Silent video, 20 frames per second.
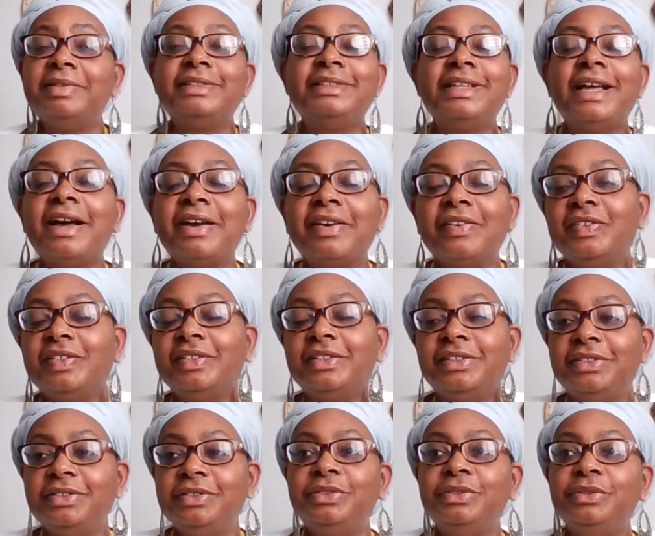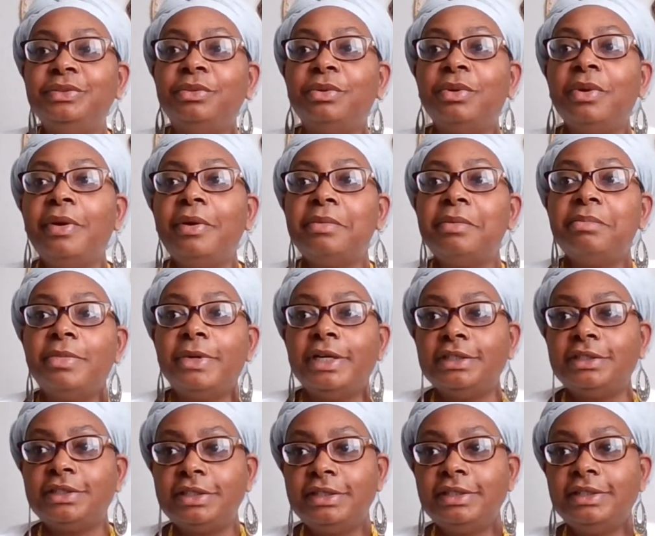it's not going to do you
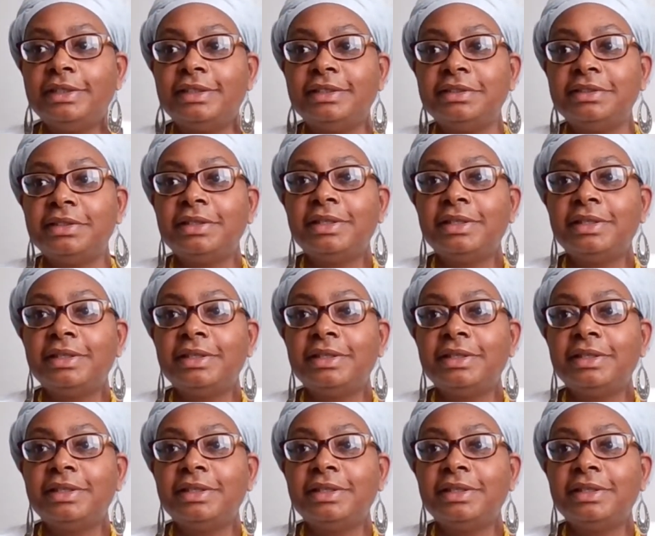much good.